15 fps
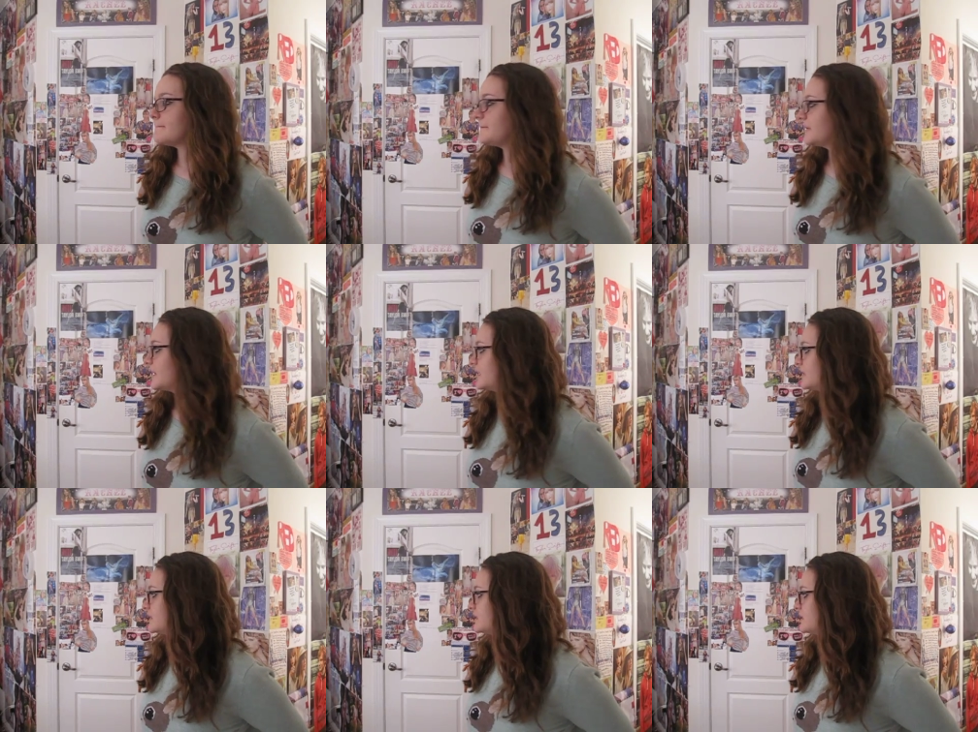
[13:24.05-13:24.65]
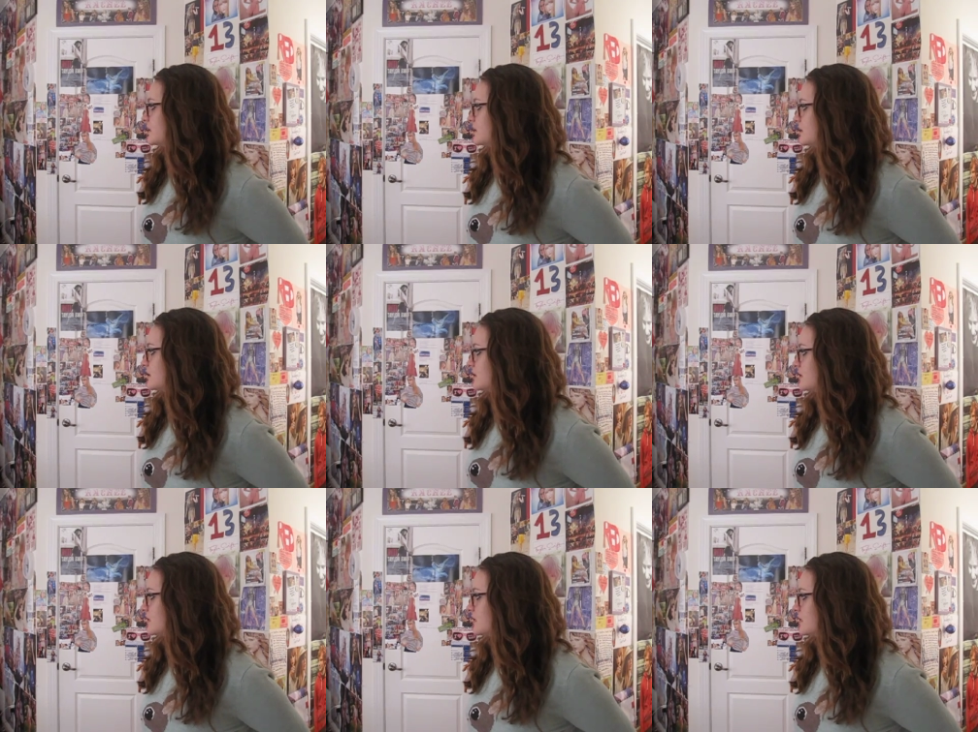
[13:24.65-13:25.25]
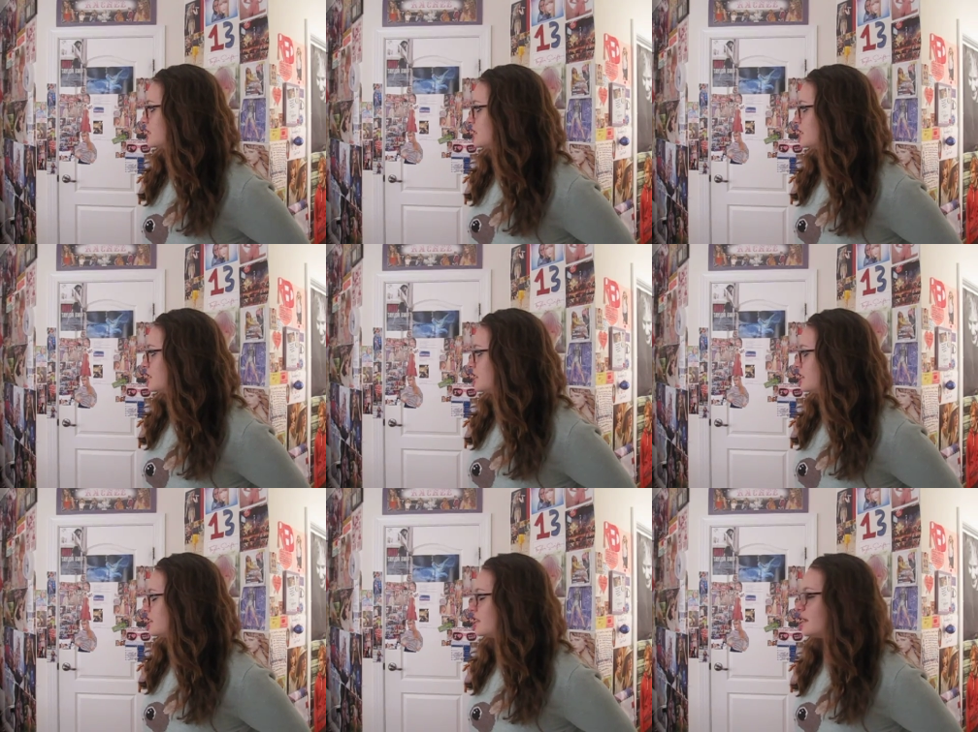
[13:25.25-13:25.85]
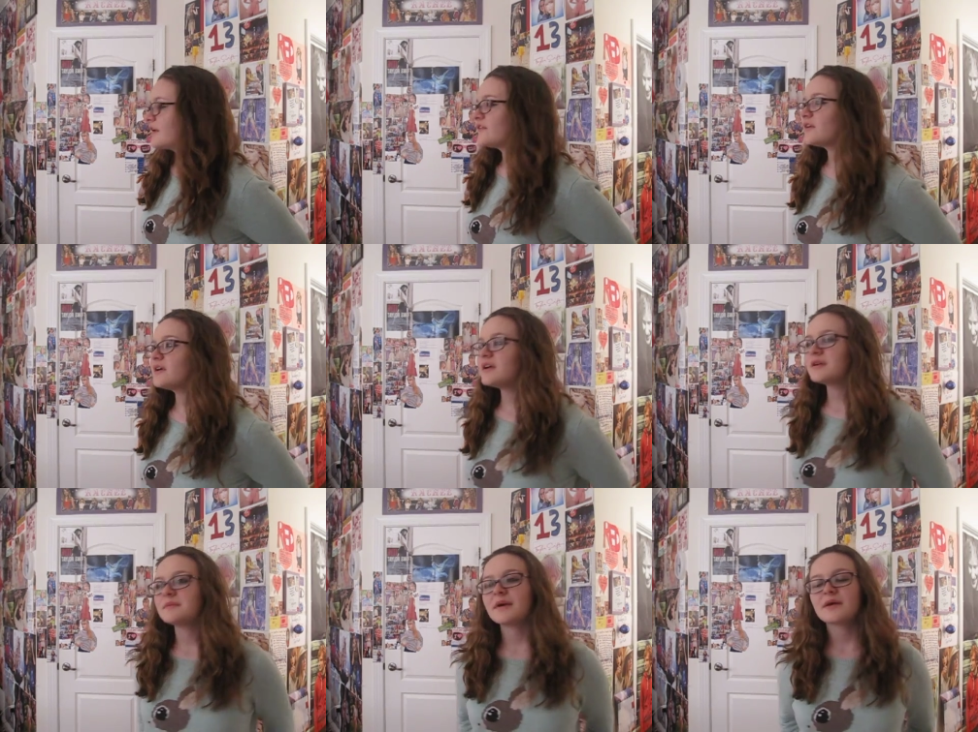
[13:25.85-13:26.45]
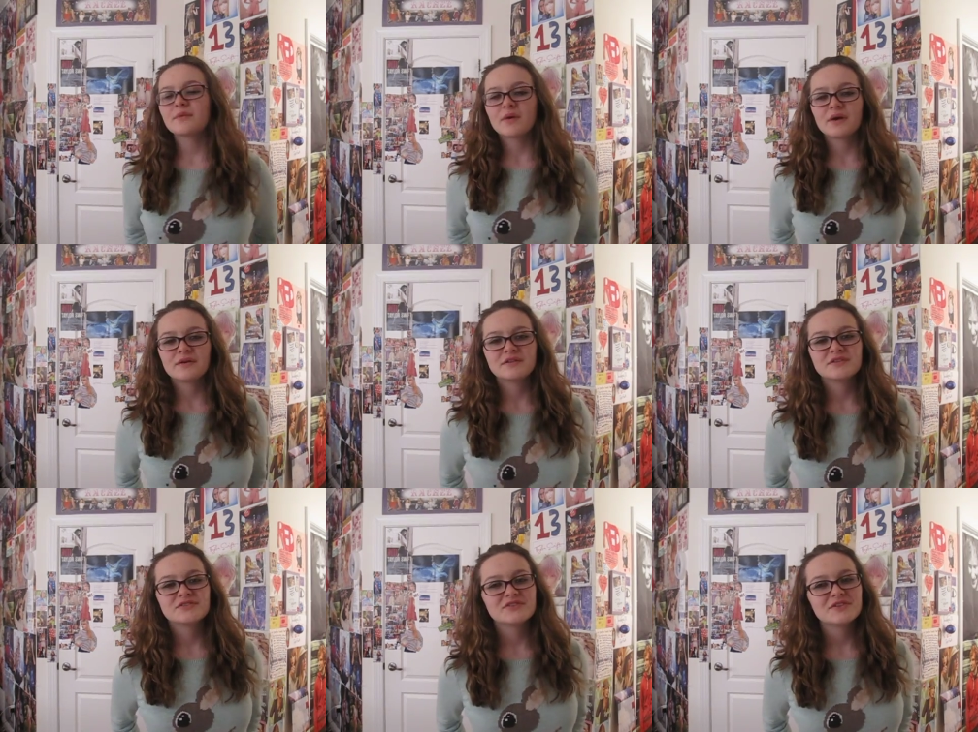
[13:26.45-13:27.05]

But never in my wildest